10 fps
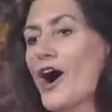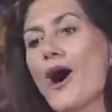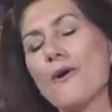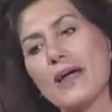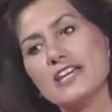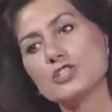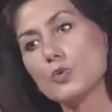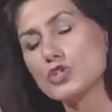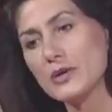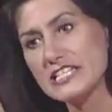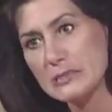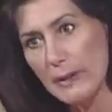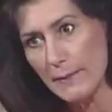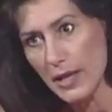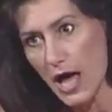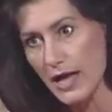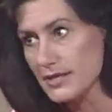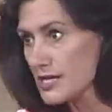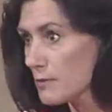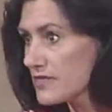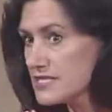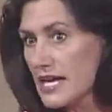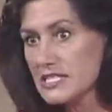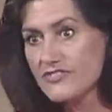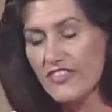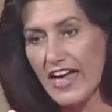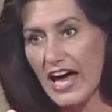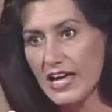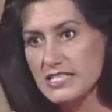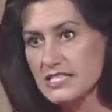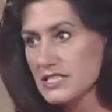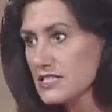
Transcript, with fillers: Okay, so we're doing Spam-A-Lot. Tell me the dates for that.